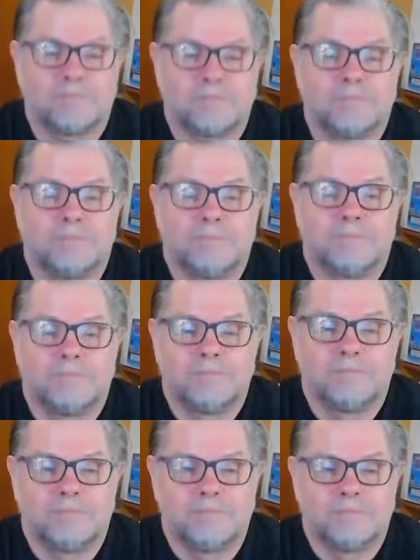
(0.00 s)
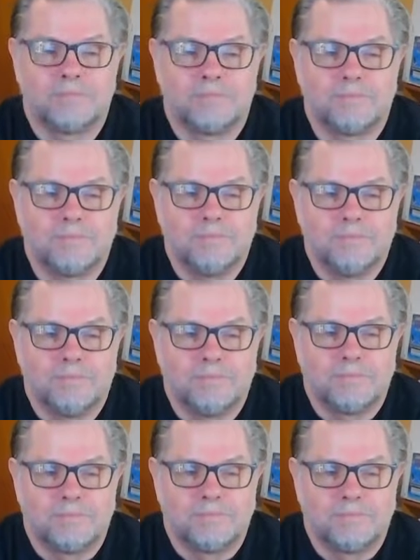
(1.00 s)

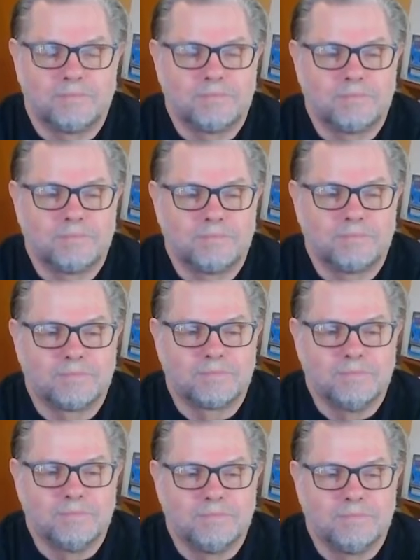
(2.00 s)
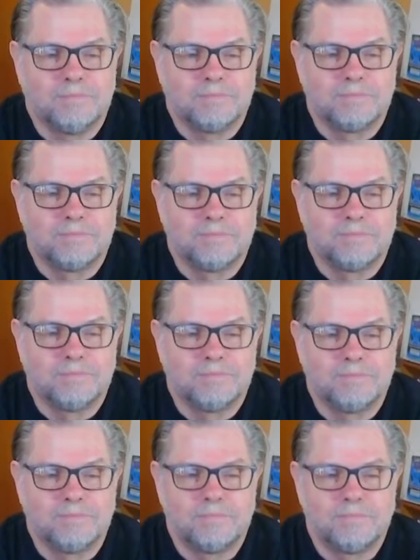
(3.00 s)

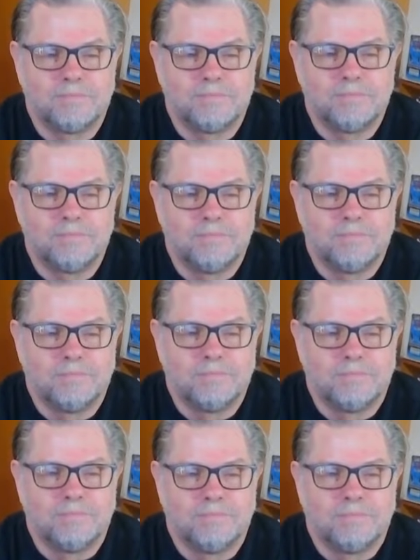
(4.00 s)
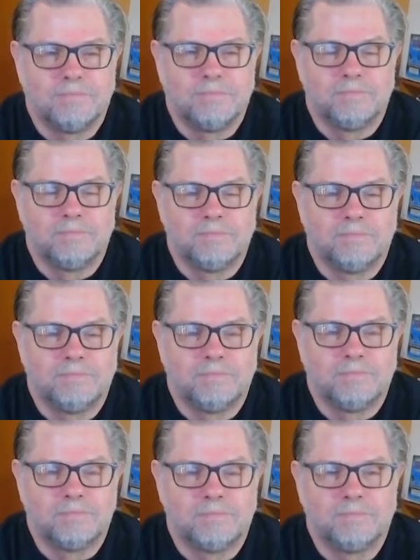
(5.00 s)

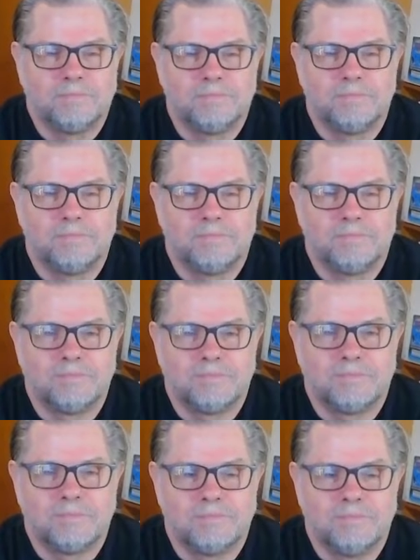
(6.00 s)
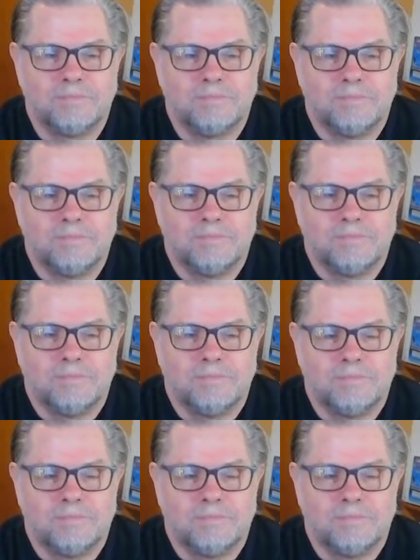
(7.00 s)
(silent)